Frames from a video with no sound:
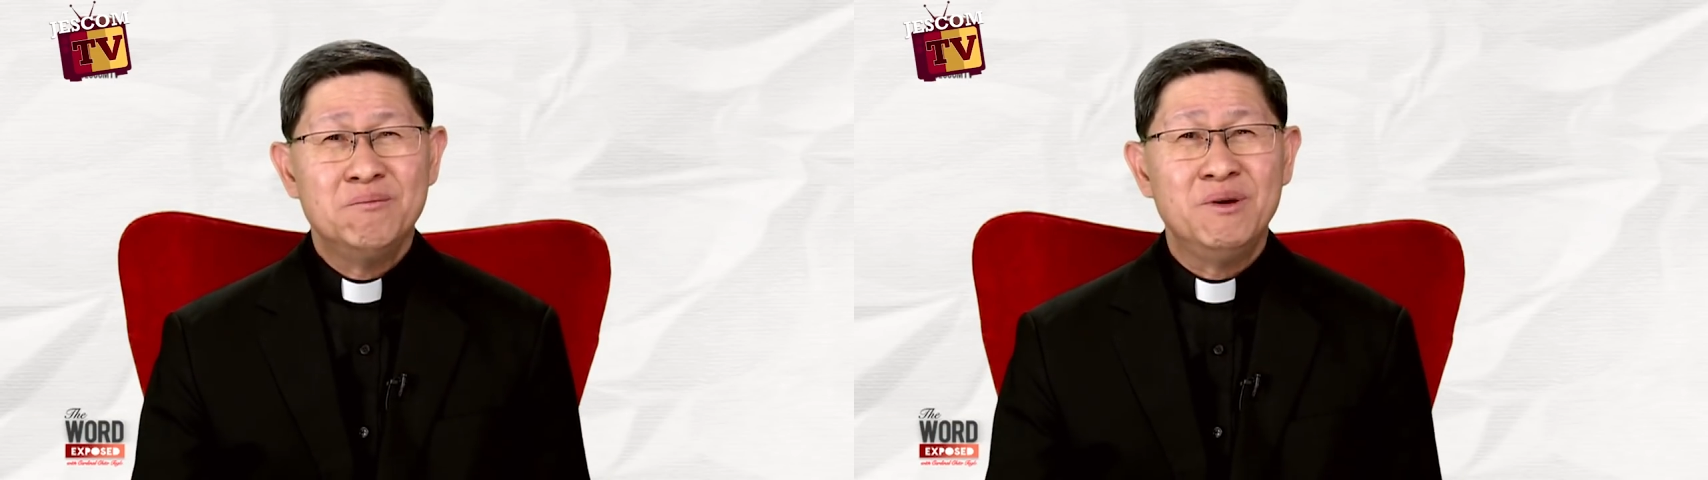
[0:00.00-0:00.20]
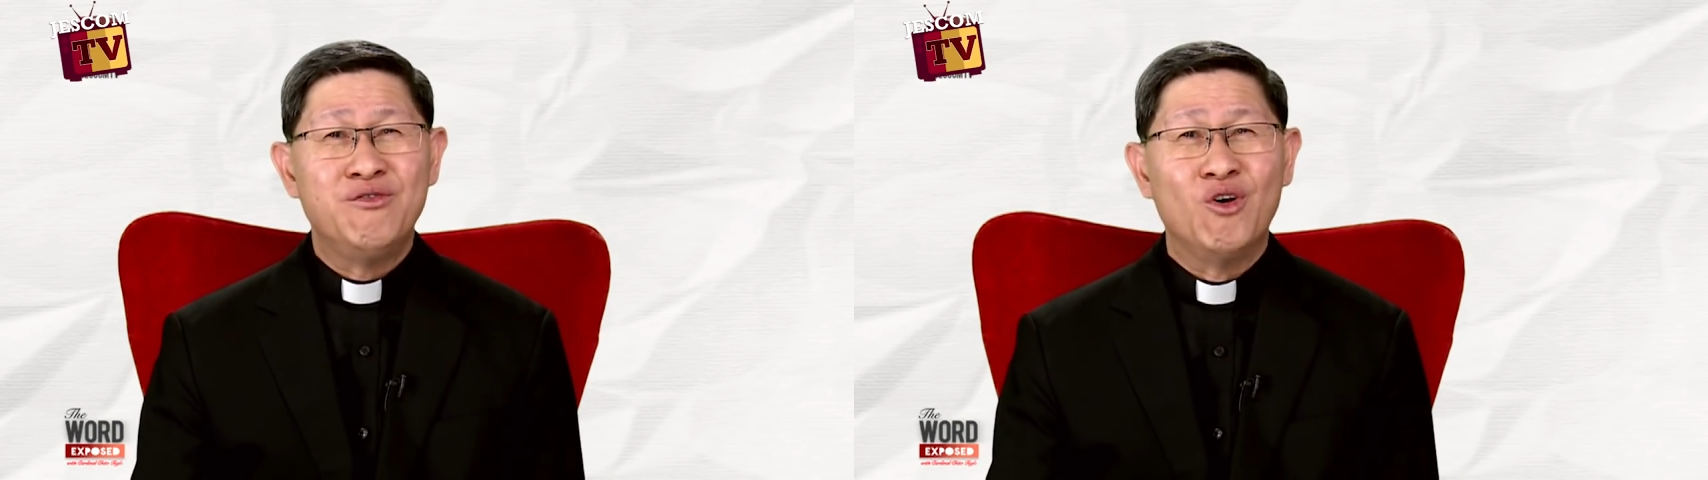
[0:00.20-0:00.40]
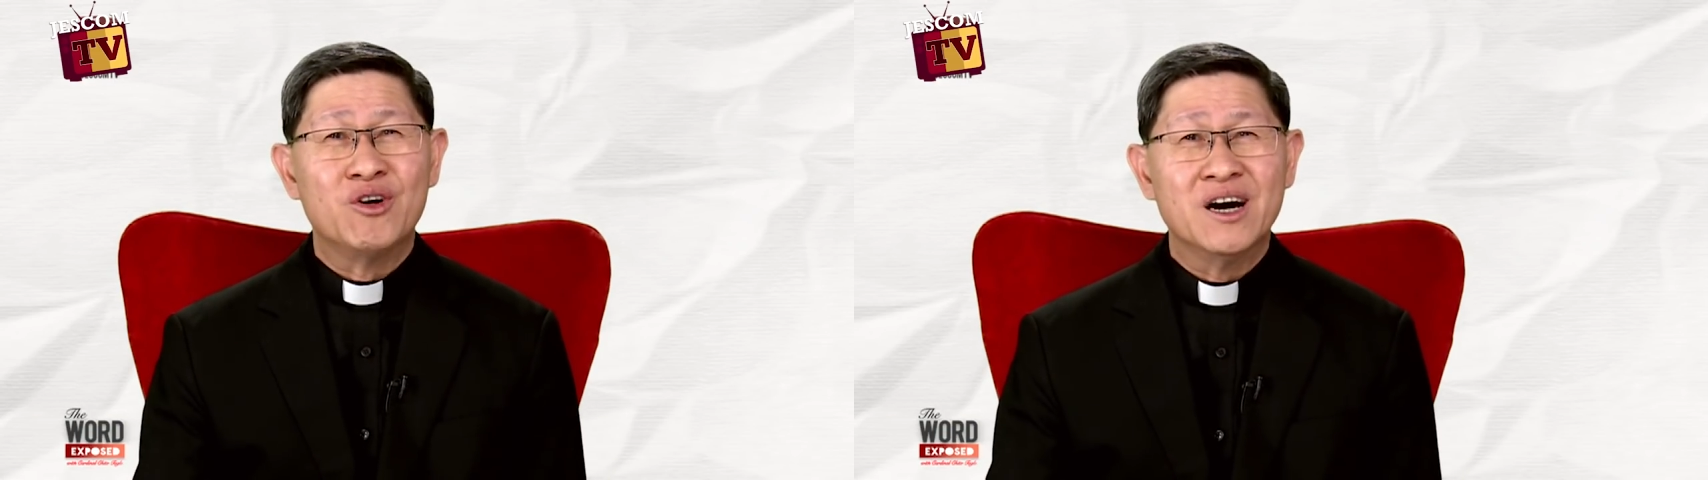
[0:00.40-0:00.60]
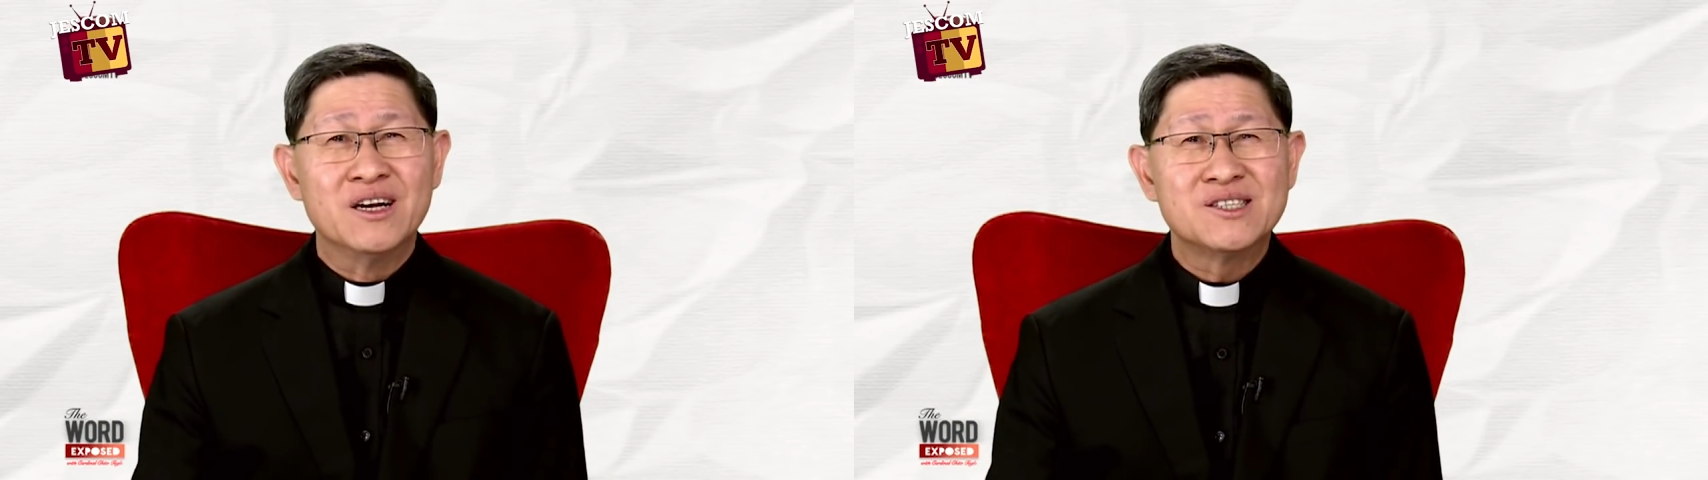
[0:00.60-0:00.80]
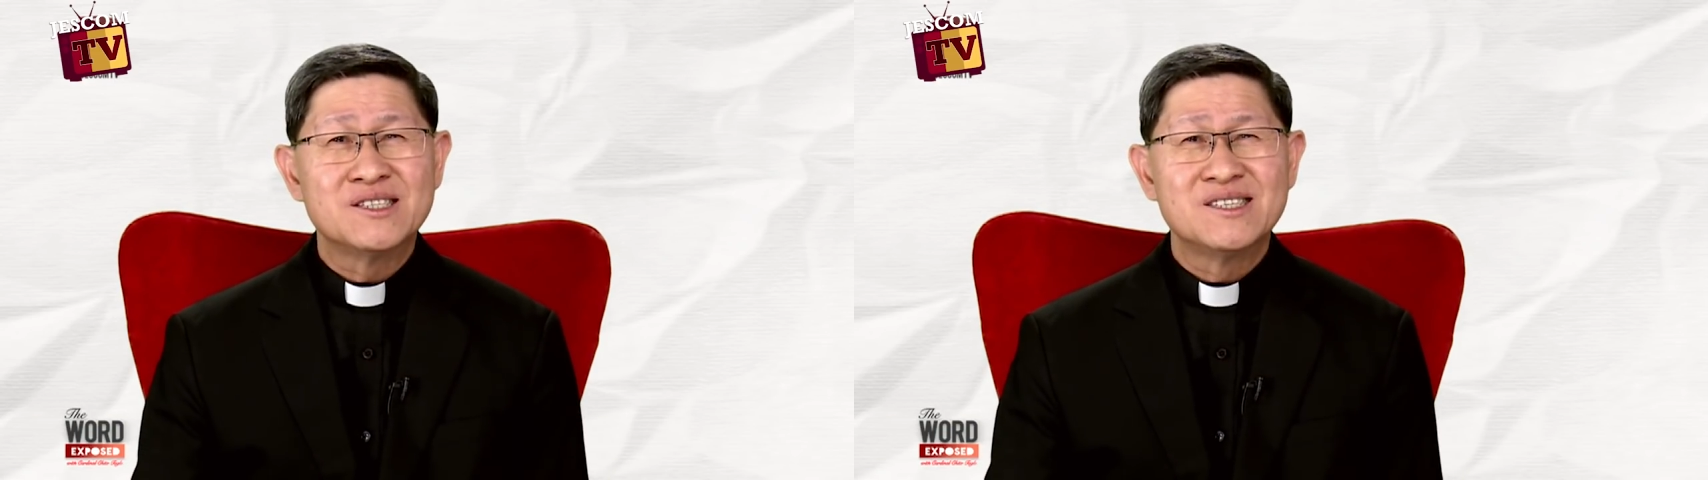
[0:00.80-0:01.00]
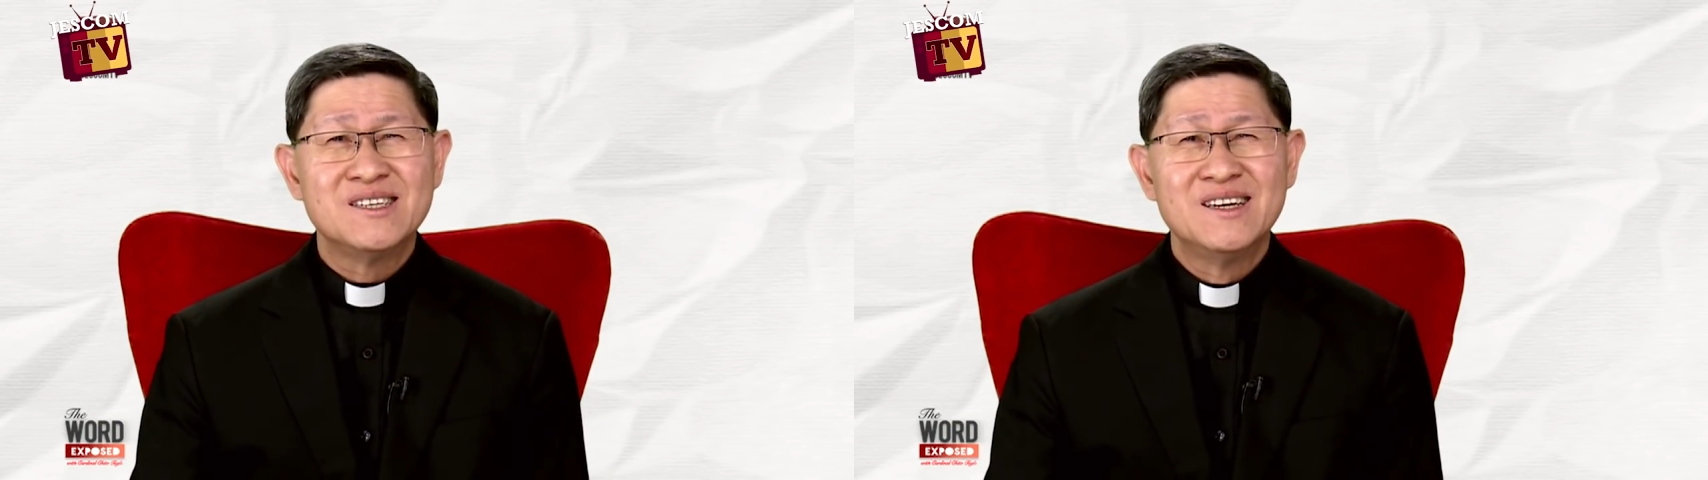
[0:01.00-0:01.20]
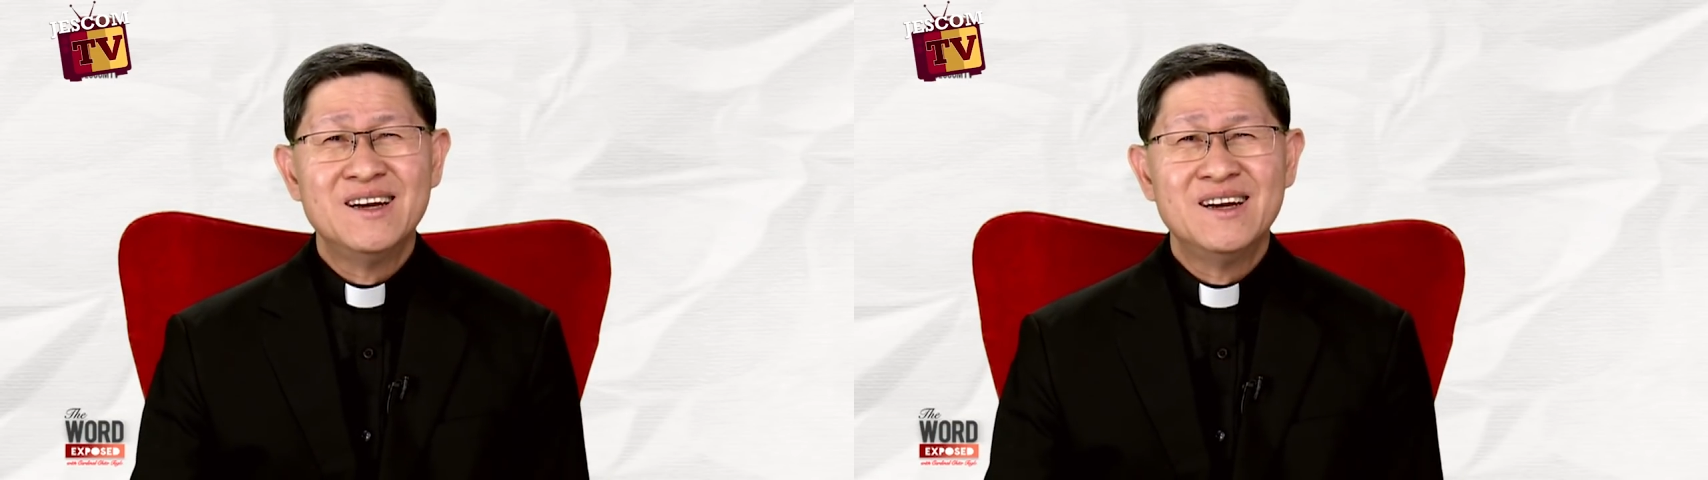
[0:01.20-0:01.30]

before us.